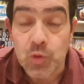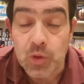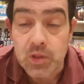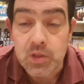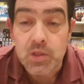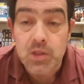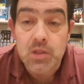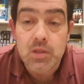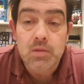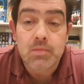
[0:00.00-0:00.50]

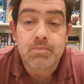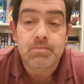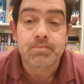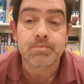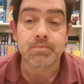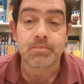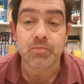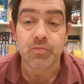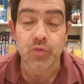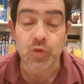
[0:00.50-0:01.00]
20
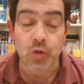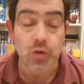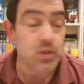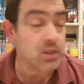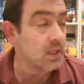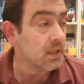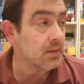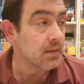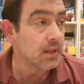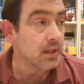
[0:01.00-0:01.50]

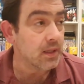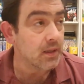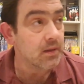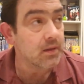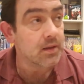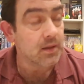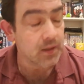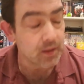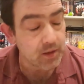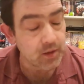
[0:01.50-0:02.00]
viewers out
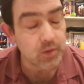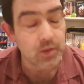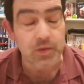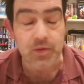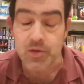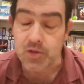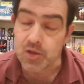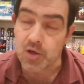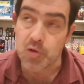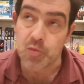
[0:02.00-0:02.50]
there, thank you
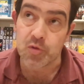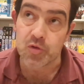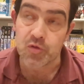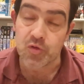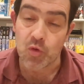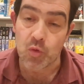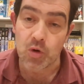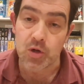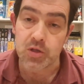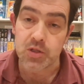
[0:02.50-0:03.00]
ever so
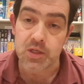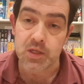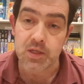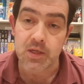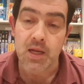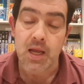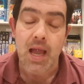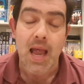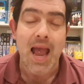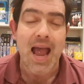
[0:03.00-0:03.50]
much for
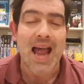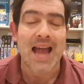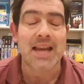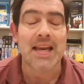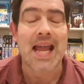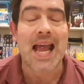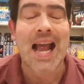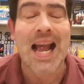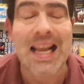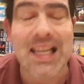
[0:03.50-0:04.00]
watching.
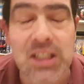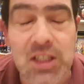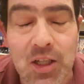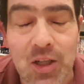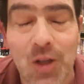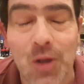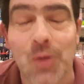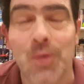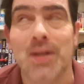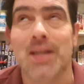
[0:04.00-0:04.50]
And
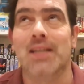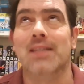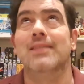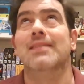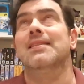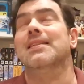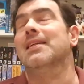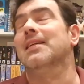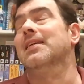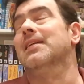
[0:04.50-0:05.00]
as
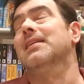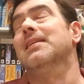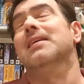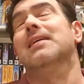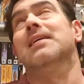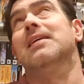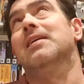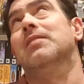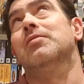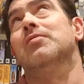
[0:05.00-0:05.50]
always,
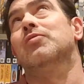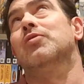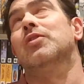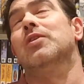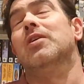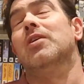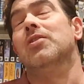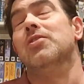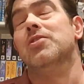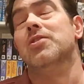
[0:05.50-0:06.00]
and I haven't
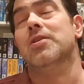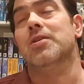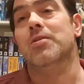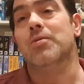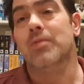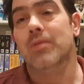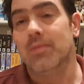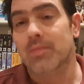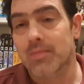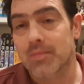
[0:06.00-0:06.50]
forgot
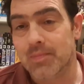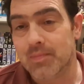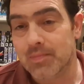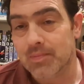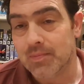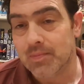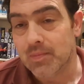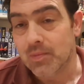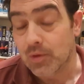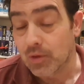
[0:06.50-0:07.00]
you,
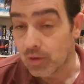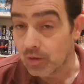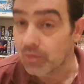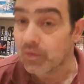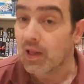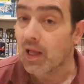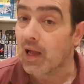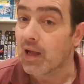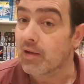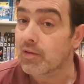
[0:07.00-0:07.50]

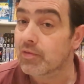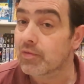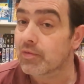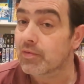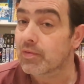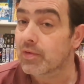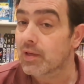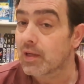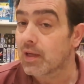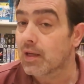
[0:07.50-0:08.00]
love
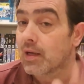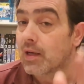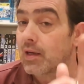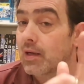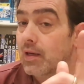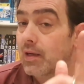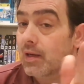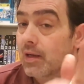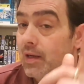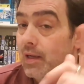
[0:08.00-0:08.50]
life
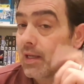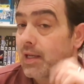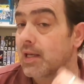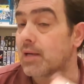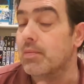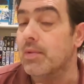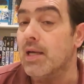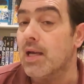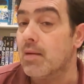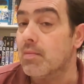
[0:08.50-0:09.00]
and
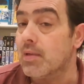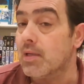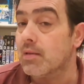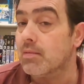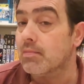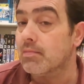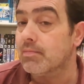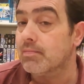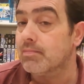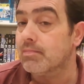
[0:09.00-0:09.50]
keep
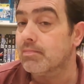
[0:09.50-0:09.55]
gaming.